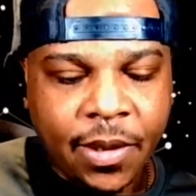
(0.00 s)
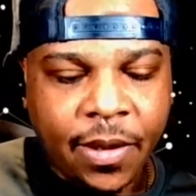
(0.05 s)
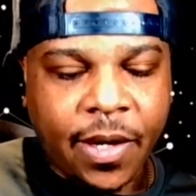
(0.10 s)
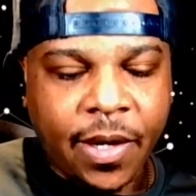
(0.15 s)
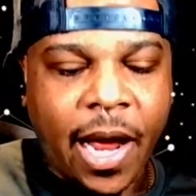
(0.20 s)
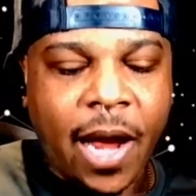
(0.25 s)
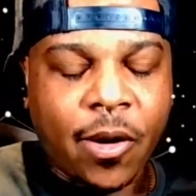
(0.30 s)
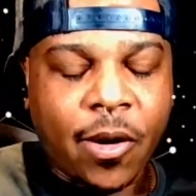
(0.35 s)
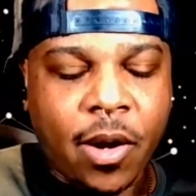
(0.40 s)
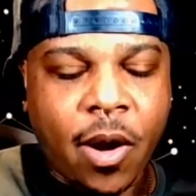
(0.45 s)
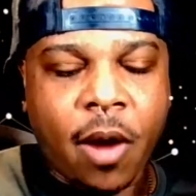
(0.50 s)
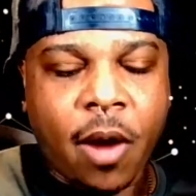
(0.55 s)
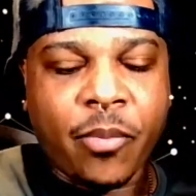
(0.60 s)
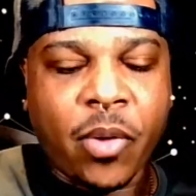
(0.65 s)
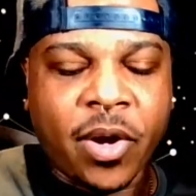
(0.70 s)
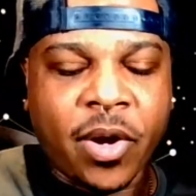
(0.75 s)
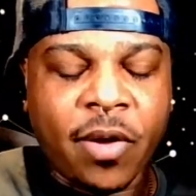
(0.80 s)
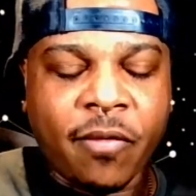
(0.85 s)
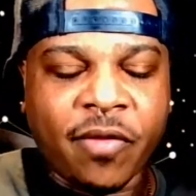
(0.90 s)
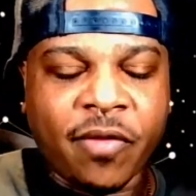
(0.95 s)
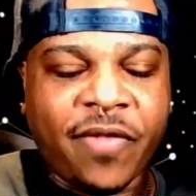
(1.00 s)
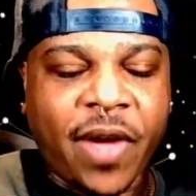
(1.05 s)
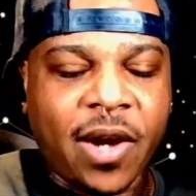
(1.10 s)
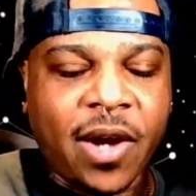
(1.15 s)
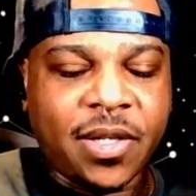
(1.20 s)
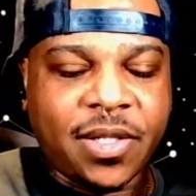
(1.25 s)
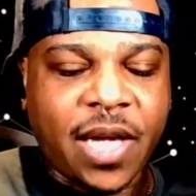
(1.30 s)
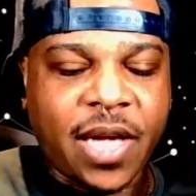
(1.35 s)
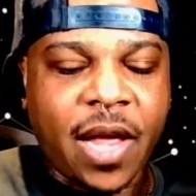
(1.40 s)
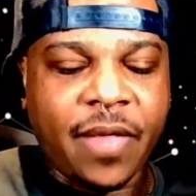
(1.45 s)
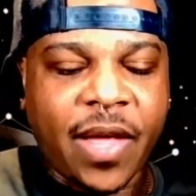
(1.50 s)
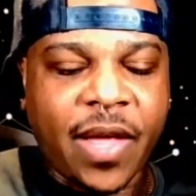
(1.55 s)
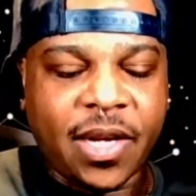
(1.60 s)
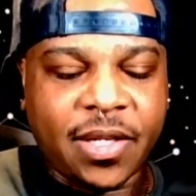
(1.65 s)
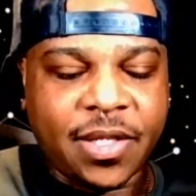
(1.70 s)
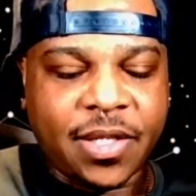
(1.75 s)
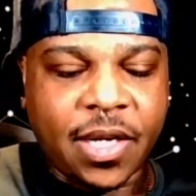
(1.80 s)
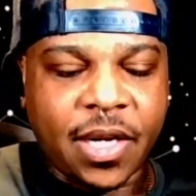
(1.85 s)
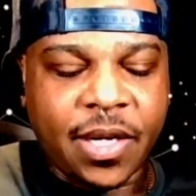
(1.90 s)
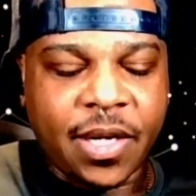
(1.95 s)
They're heartbroken over fire sign that
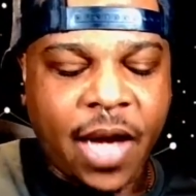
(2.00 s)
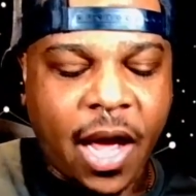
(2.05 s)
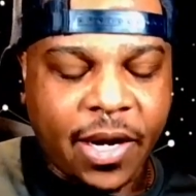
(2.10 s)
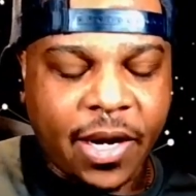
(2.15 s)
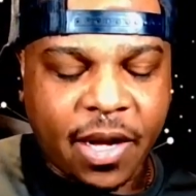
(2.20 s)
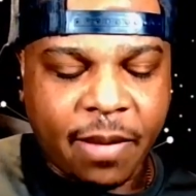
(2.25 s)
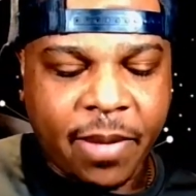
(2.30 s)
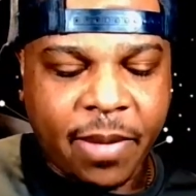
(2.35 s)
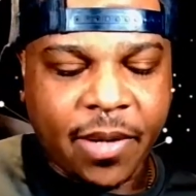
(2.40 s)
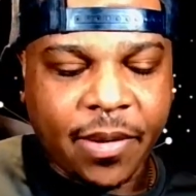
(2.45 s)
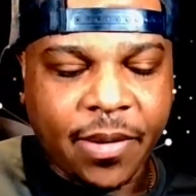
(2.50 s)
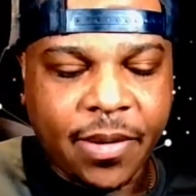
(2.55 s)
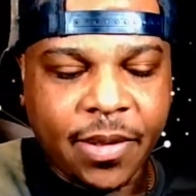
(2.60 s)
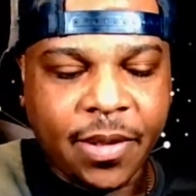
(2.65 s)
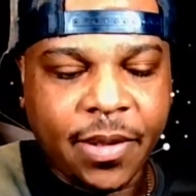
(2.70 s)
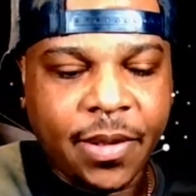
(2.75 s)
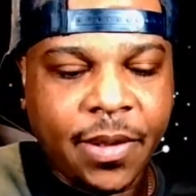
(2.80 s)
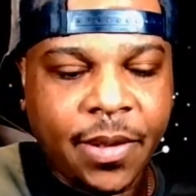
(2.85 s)
is non-committal.